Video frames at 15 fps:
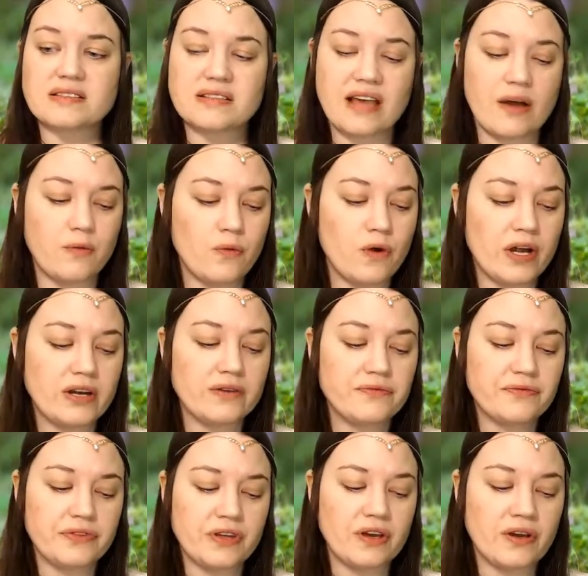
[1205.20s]
that one
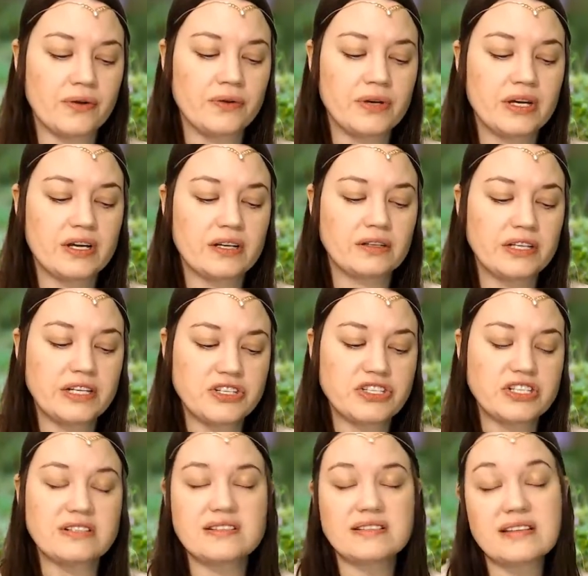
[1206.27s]
of the
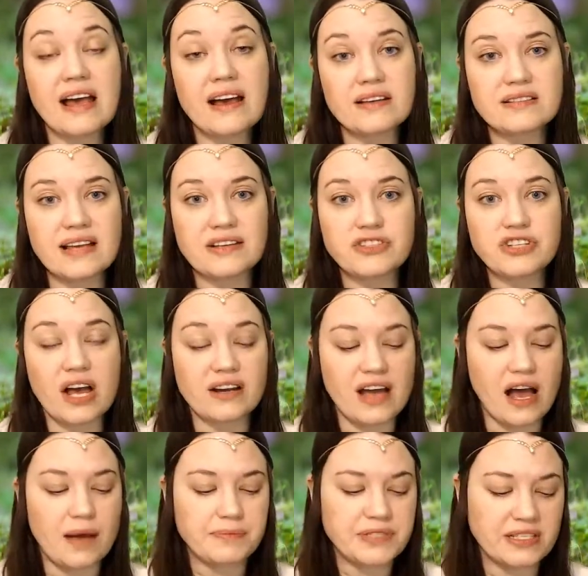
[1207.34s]
clinicians says at Johns
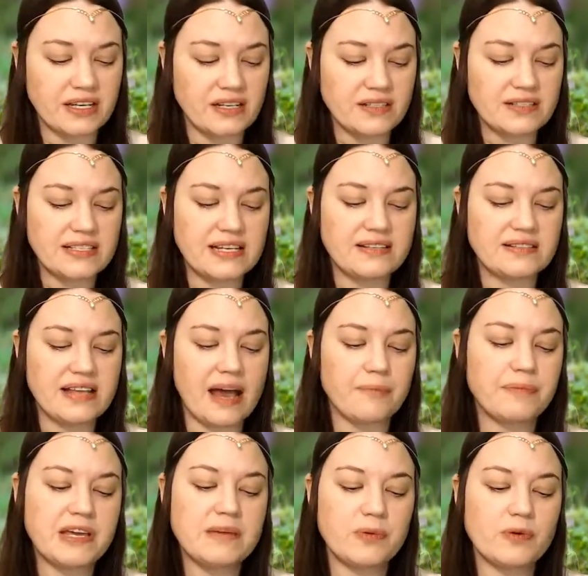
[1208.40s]
Hopkins is
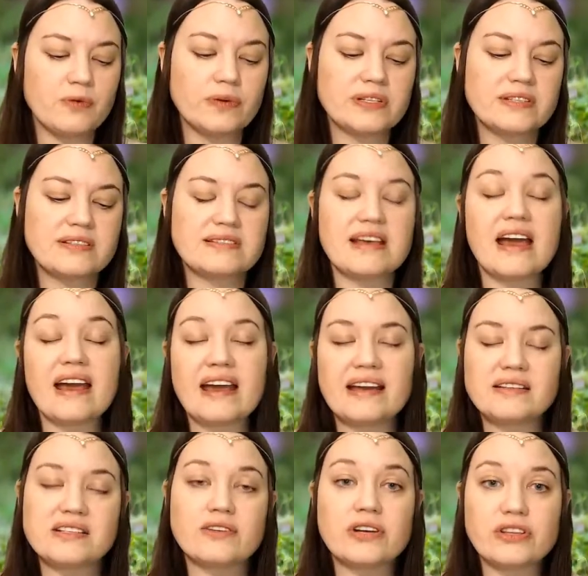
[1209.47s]
that people would
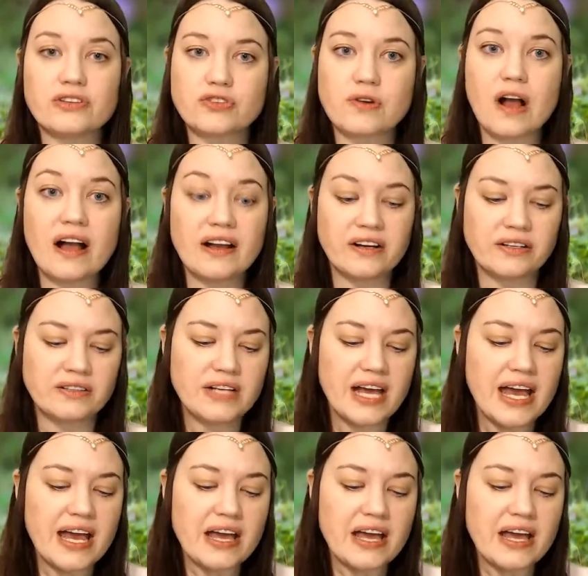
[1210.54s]
say during the trial